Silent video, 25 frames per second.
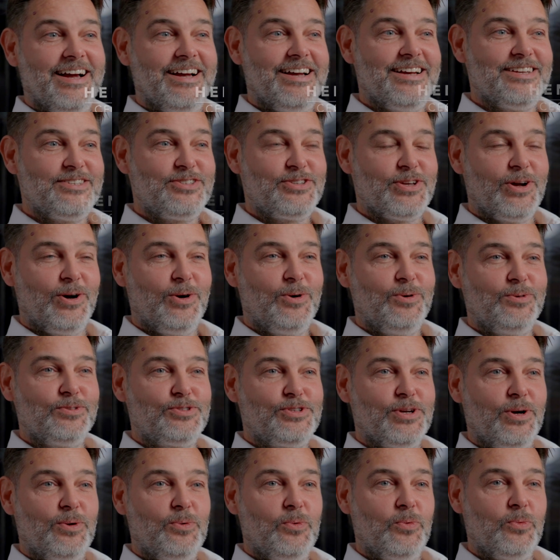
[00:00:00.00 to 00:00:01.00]

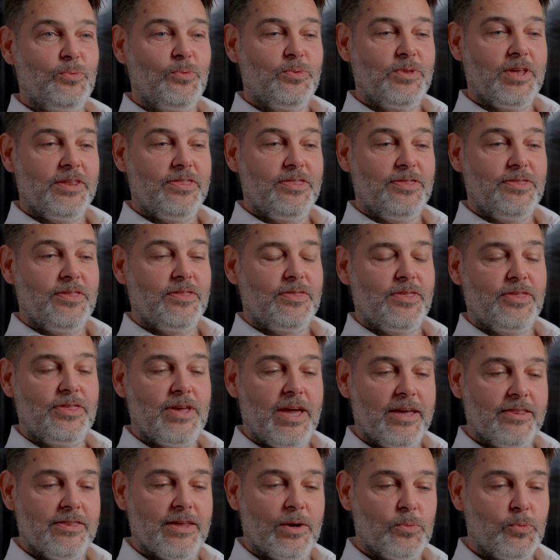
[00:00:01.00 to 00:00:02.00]
So the
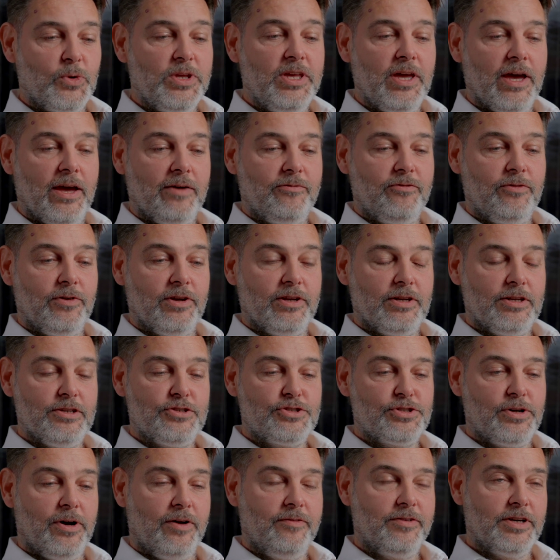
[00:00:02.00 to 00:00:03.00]
thing that we have
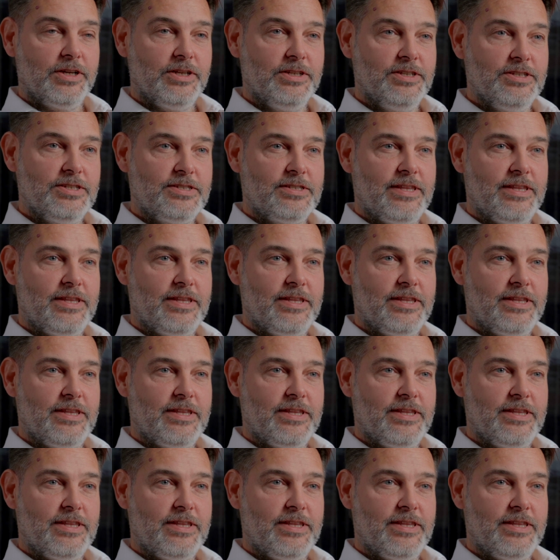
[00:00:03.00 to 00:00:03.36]
discovered is